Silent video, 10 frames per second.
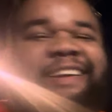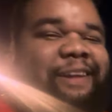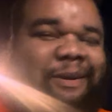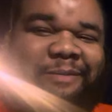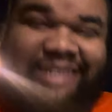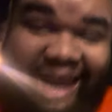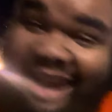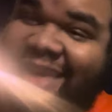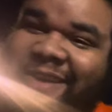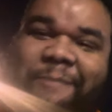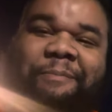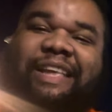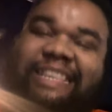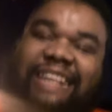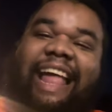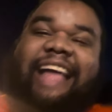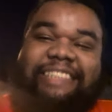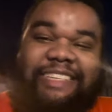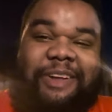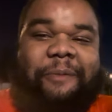I'm telling you, this class
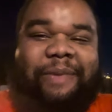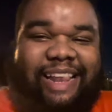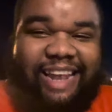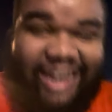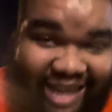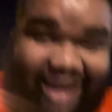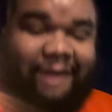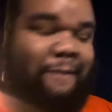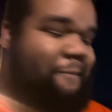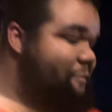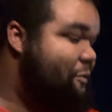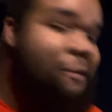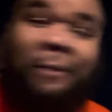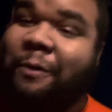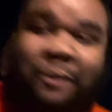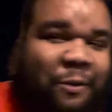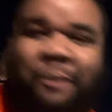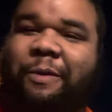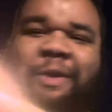is going to be lit. Woo!